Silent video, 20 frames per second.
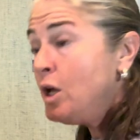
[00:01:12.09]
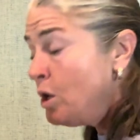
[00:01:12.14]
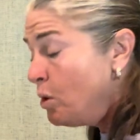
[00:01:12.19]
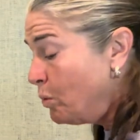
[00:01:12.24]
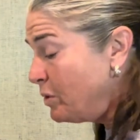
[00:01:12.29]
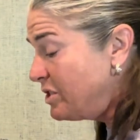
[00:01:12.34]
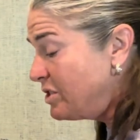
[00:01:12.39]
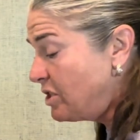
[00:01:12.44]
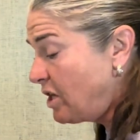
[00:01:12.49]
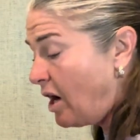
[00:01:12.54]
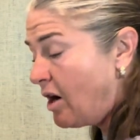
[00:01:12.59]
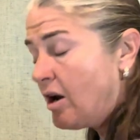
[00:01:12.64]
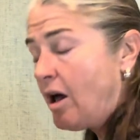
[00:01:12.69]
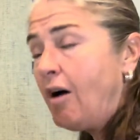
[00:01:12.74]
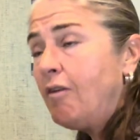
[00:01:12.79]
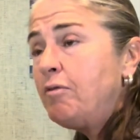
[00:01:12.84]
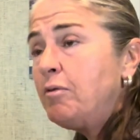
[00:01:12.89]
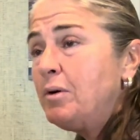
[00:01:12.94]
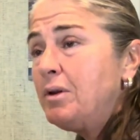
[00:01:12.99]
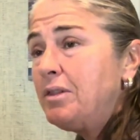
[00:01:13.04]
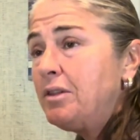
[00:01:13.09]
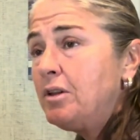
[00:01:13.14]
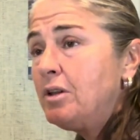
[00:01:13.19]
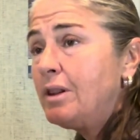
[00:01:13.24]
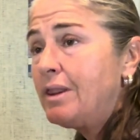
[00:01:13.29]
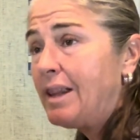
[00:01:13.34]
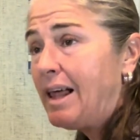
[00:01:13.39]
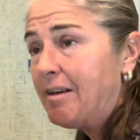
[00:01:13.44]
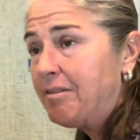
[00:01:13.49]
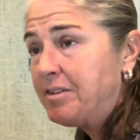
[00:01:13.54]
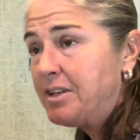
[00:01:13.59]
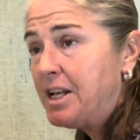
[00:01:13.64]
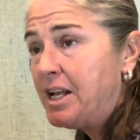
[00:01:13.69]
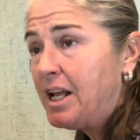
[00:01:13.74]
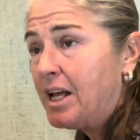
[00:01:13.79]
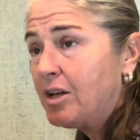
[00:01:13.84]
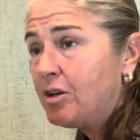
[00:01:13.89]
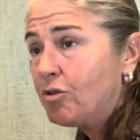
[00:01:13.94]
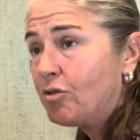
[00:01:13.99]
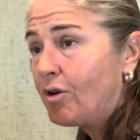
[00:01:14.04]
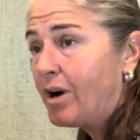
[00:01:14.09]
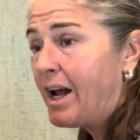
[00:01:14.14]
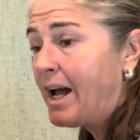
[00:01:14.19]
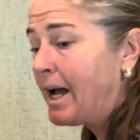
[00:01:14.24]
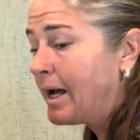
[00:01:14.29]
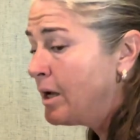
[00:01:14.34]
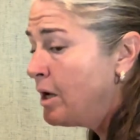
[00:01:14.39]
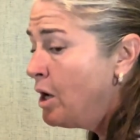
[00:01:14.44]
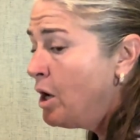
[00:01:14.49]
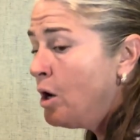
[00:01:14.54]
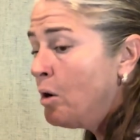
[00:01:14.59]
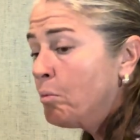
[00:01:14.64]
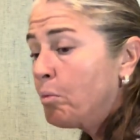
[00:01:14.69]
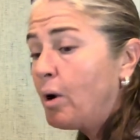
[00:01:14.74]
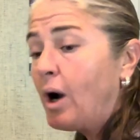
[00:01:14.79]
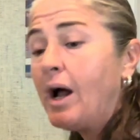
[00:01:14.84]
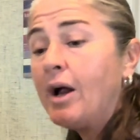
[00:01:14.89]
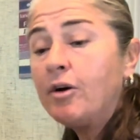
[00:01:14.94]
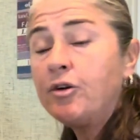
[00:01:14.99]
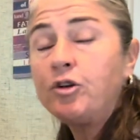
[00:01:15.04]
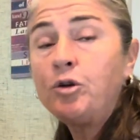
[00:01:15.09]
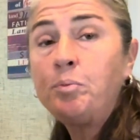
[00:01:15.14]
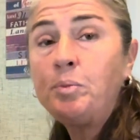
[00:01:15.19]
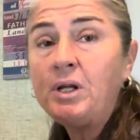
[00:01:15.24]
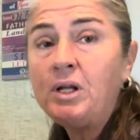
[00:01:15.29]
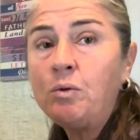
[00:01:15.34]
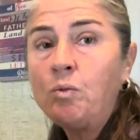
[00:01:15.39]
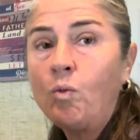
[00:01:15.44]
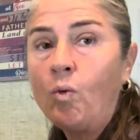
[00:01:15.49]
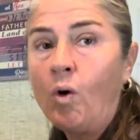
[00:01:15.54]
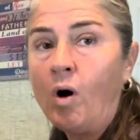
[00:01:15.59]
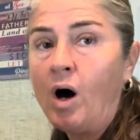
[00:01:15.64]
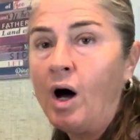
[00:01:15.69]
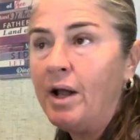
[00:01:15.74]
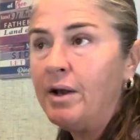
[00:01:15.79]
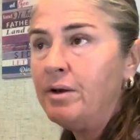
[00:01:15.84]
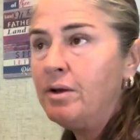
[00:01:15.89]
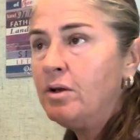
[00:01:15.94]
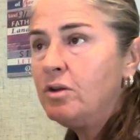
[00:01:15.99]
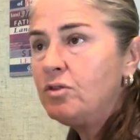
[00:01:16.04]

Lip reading: We start off with a left hand drag prior to beat 1.